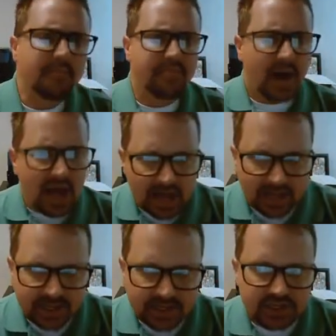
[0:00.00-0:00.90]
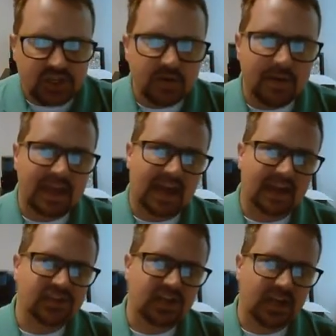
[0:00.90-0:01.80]
but you make
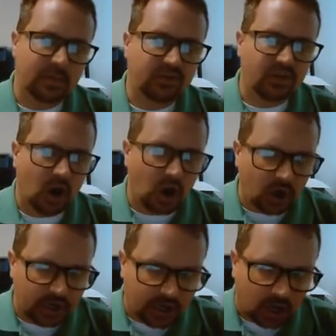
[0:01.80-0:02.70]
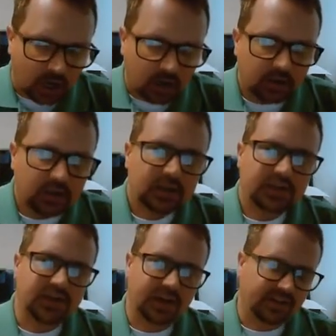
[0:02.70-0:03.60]
IgMs earlier
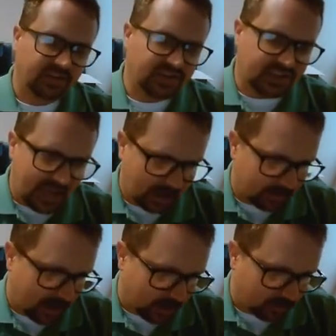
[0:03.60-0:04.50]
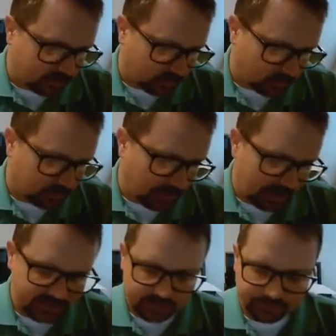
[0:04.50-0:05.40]
during the secondary
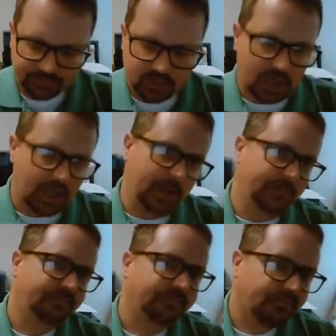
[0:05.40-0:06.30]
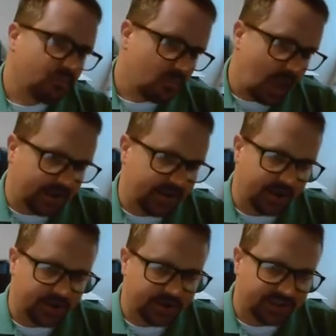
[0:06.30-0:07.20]
response. Okay? And
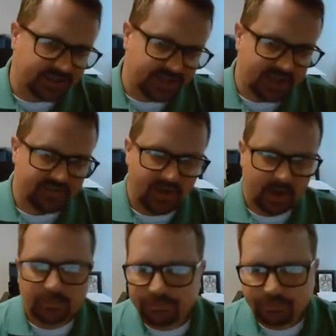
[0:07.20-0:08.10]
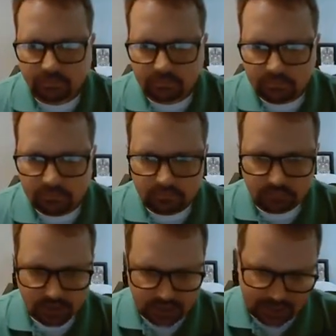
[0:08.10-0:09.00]
here you can see it there.
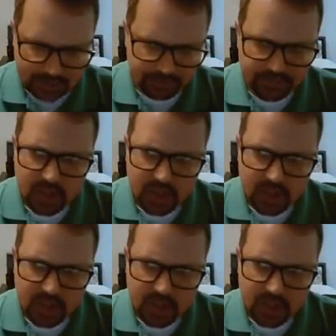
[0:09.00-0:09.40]
Okay?